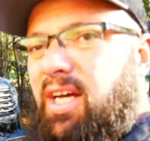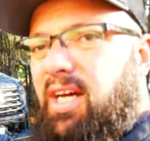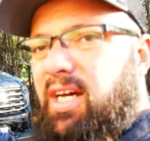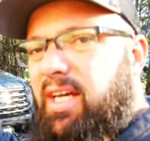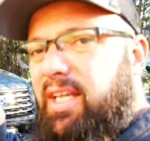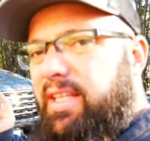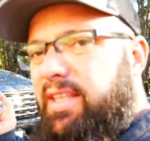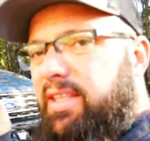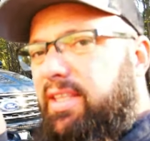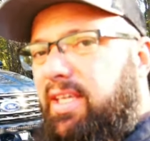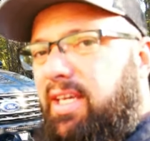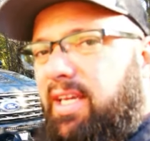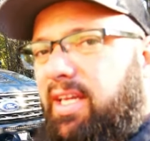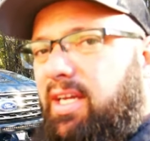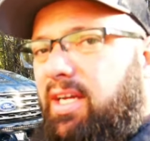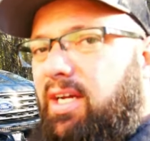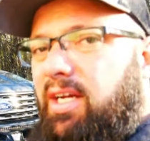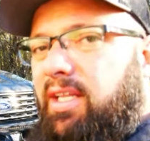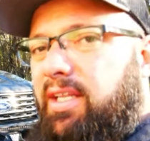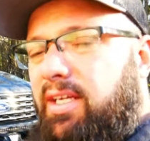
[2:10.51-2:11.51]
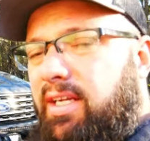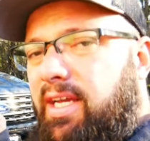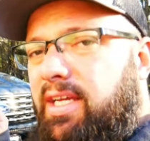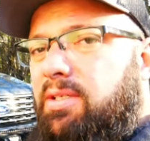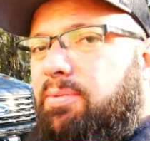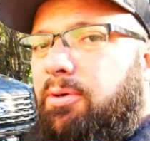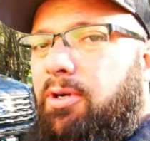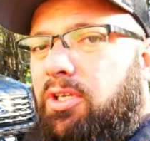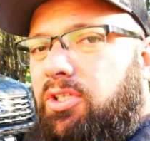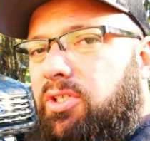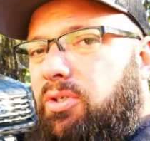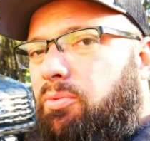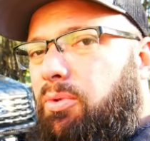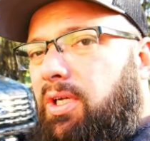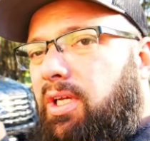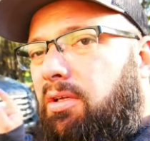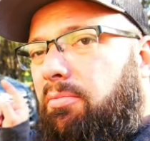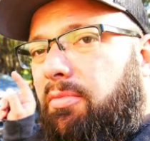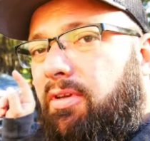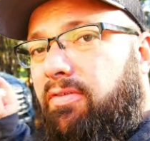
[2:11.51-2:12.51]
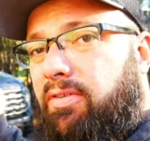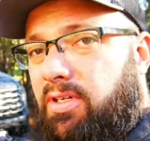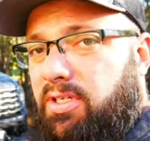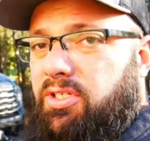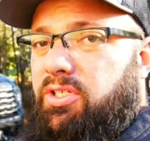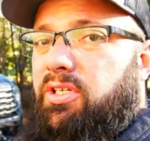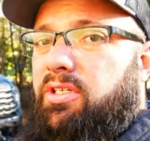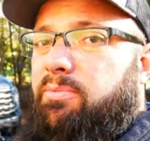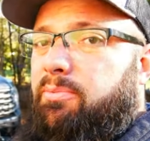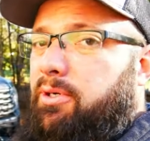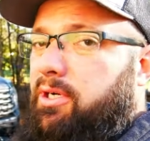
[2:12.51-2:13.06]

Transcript: I think the next project will help me finish this